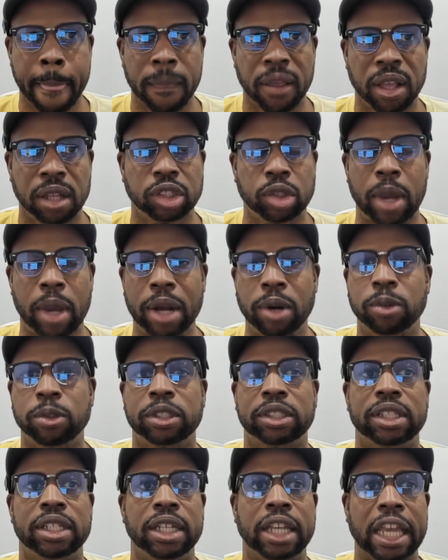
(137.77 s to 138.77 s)
So I don't
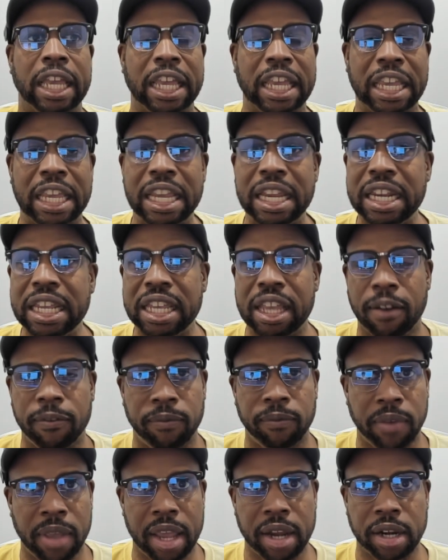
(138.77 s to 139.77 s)
see any
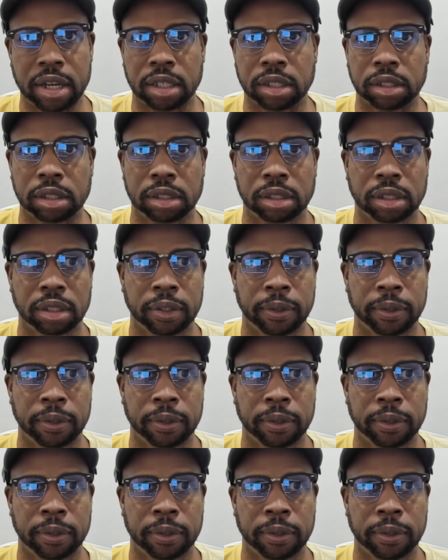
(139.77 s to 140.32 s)
advantage,